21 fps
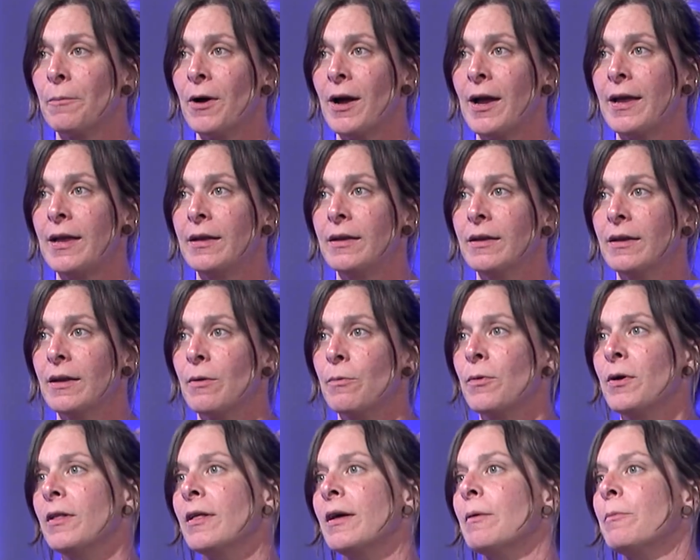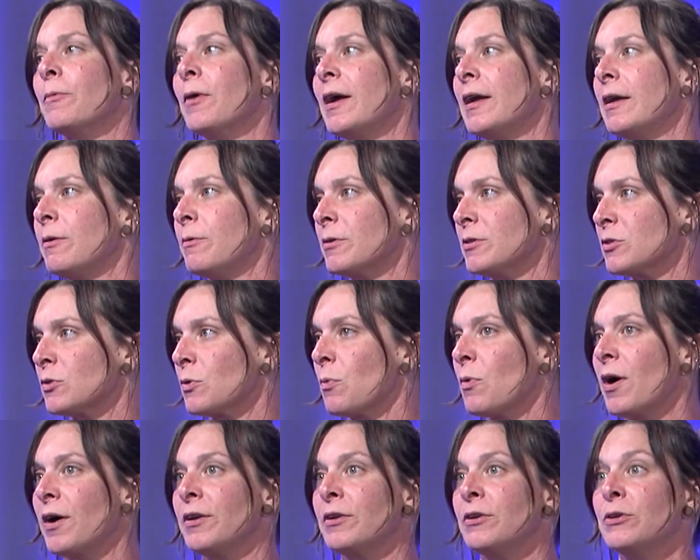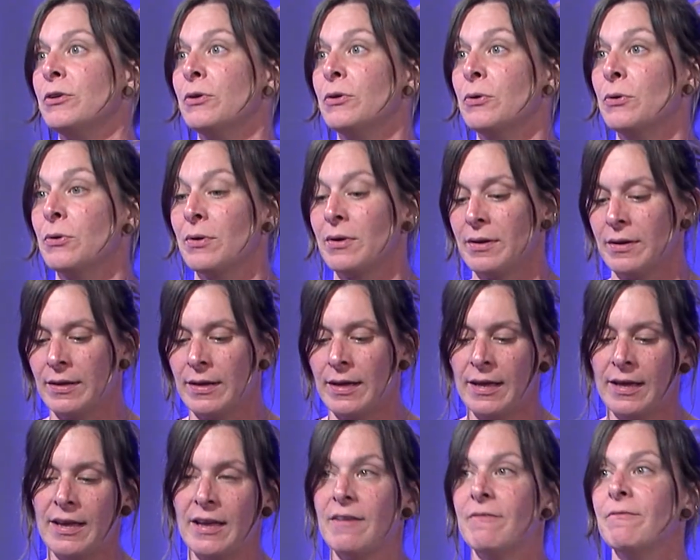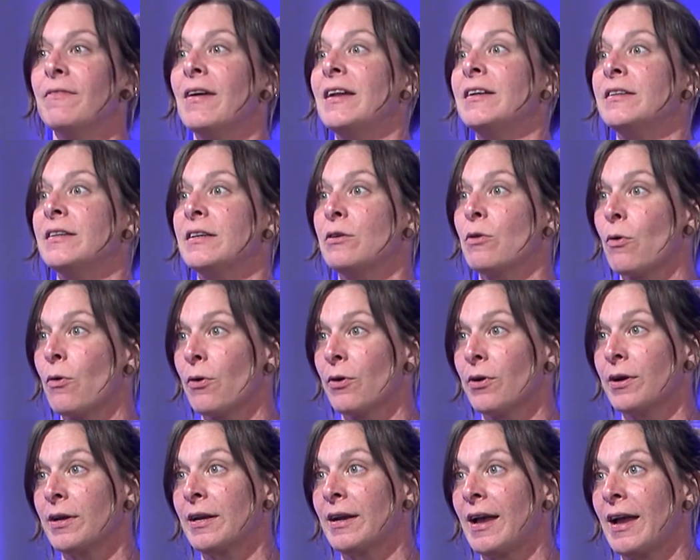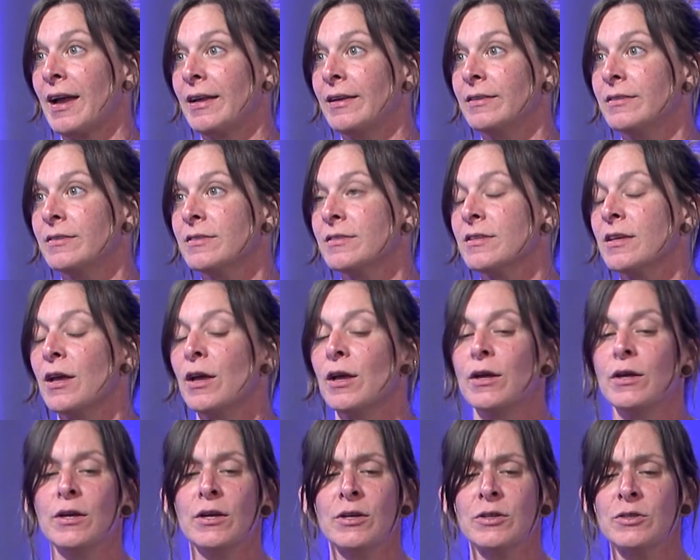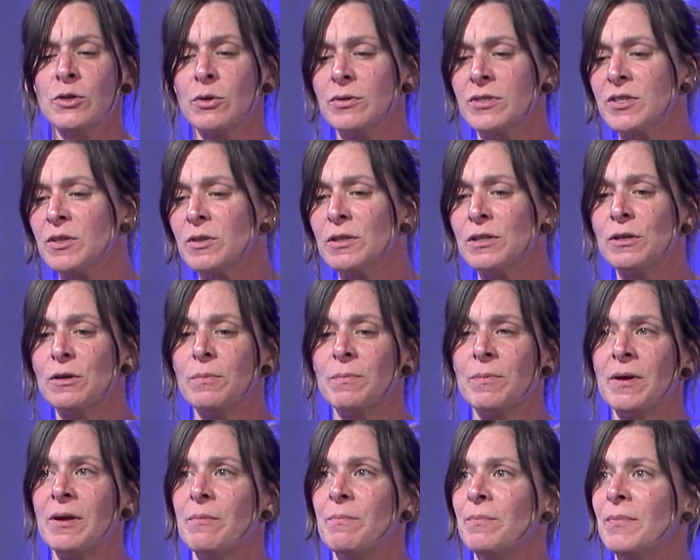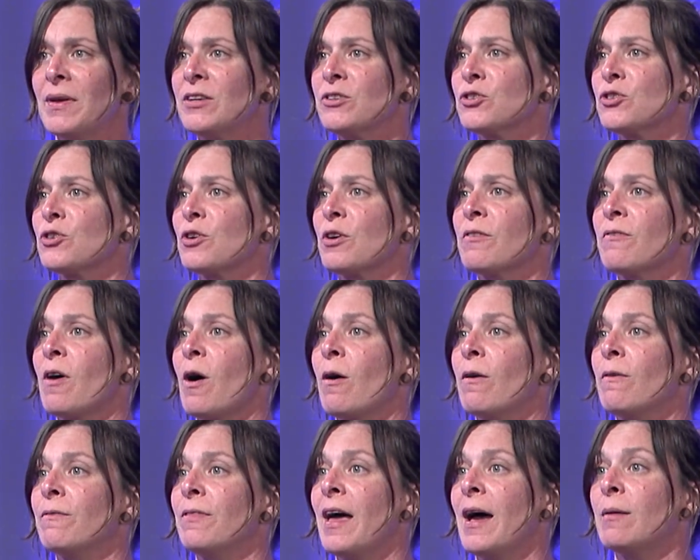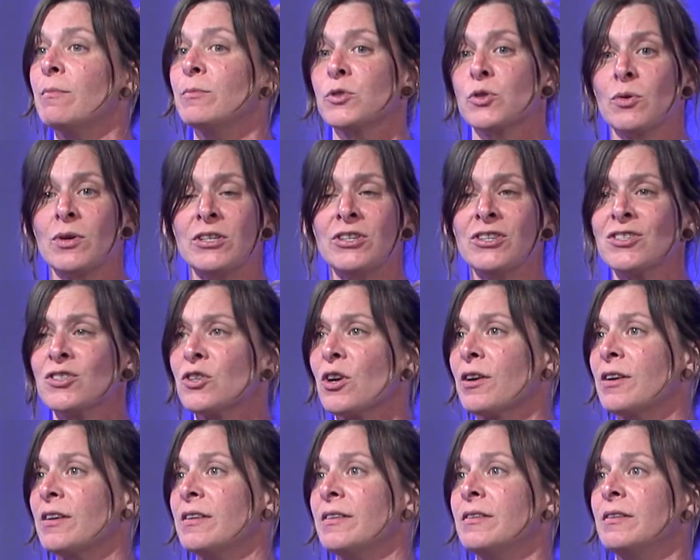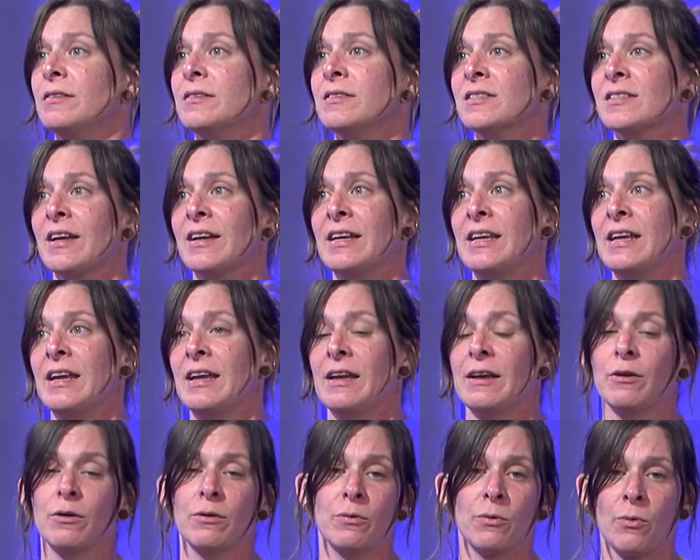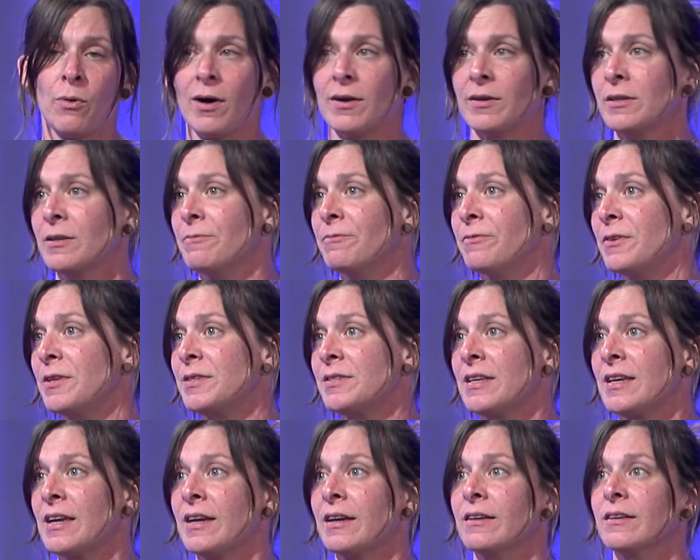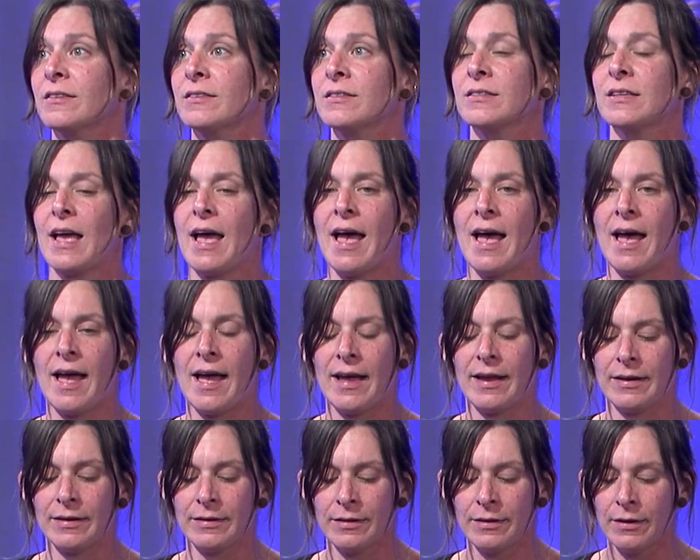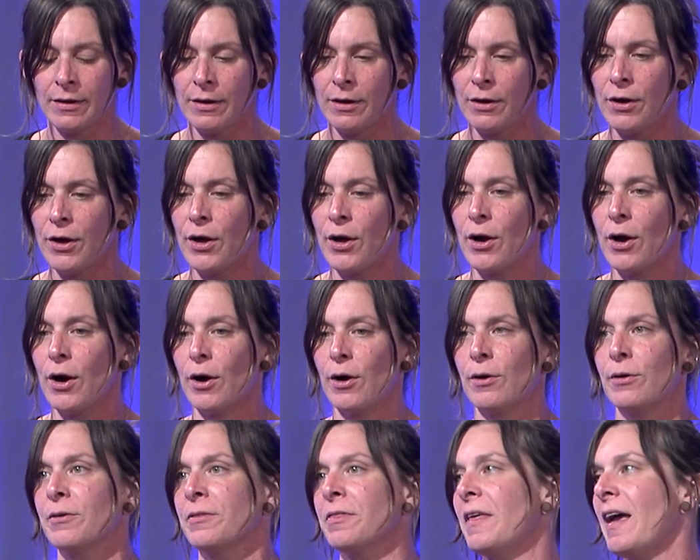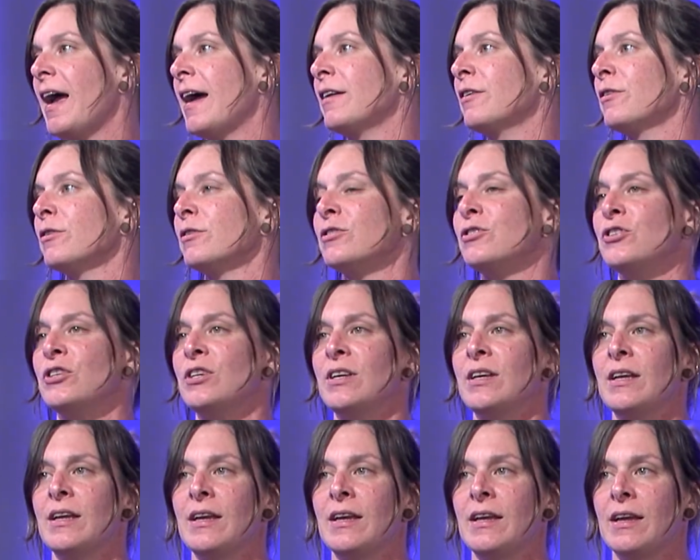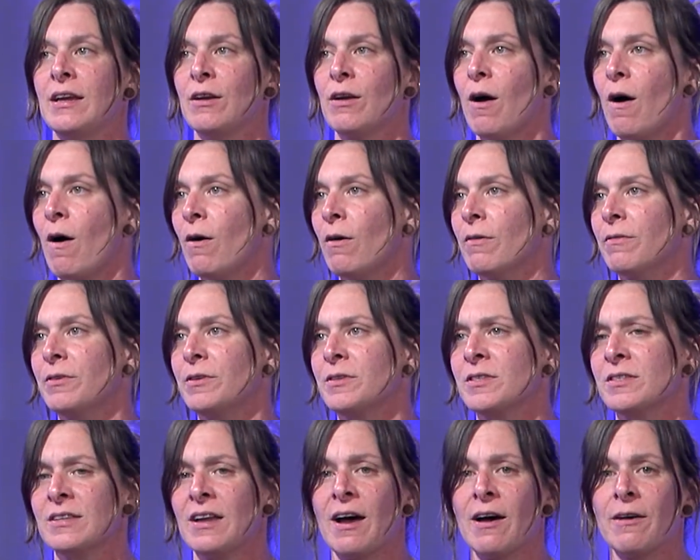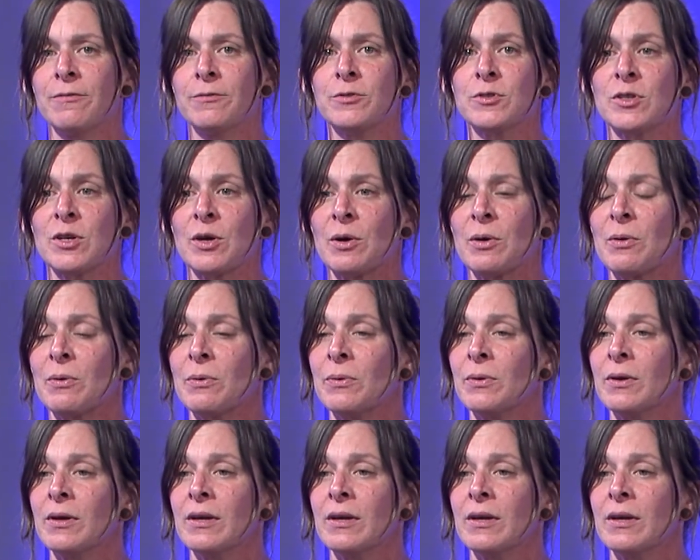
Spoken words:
Reich. And Wilhelm Reich was the one who invented orgonites. So it's a little bit of mixture of all of them. So I just started studying quantum physics and earth energy and all of this stuff. So